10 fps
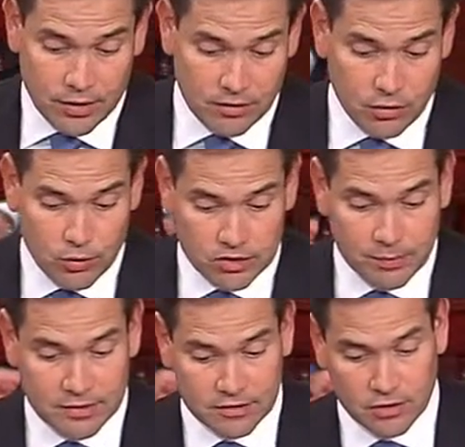the
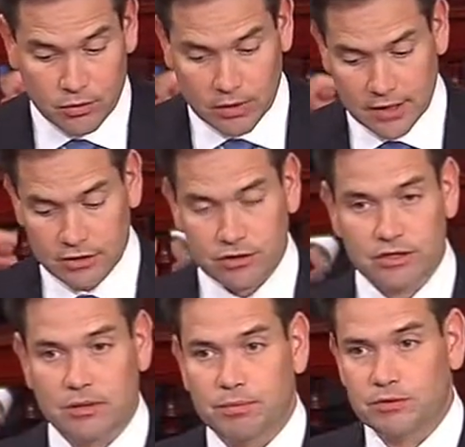U.S.-Mexico
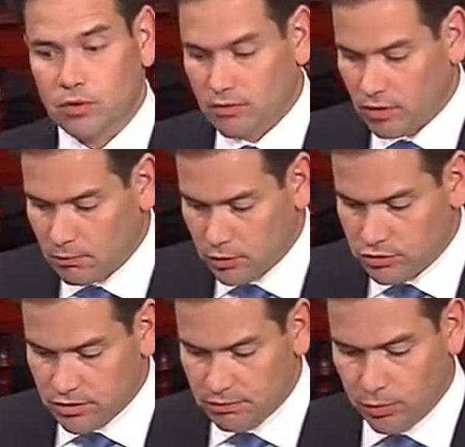relationship is one of our
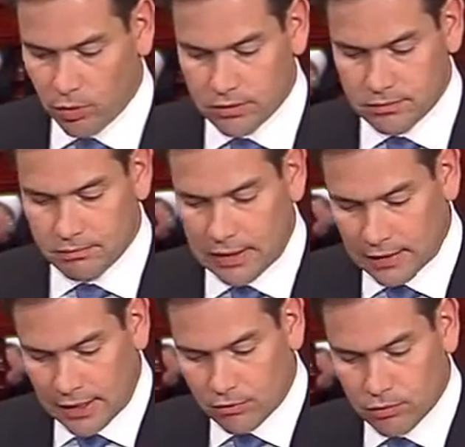most important
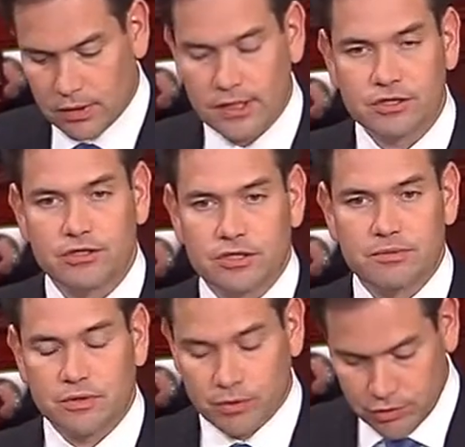bilateral
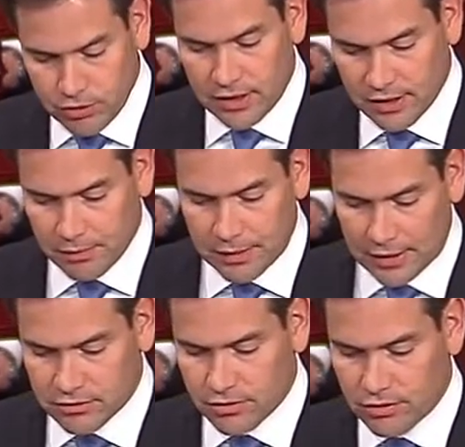relationships, and we do need an
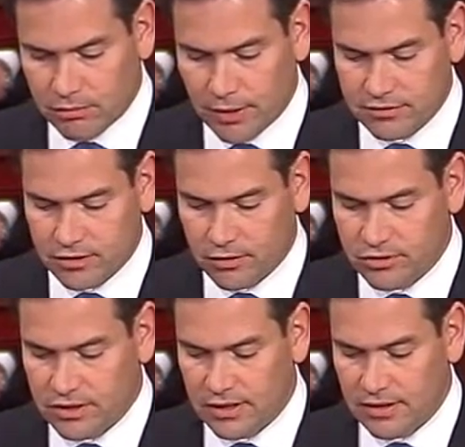ambassador in Mexico
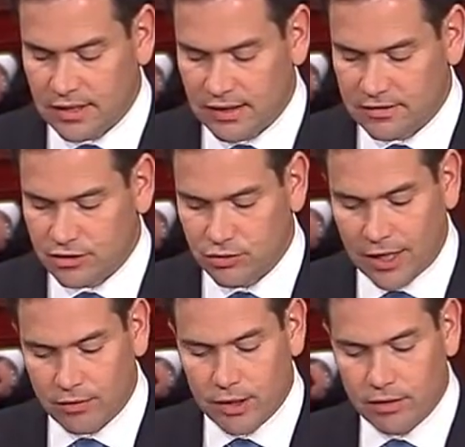City that has a
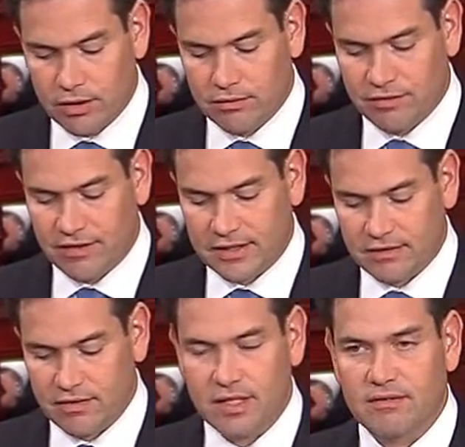track record of
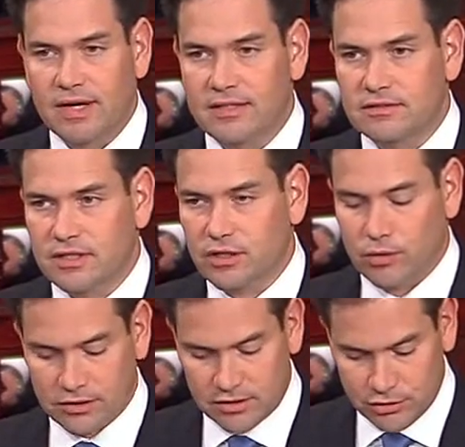effectively advancing
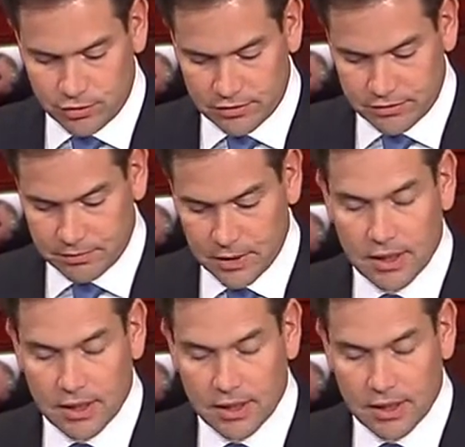U.S. interests.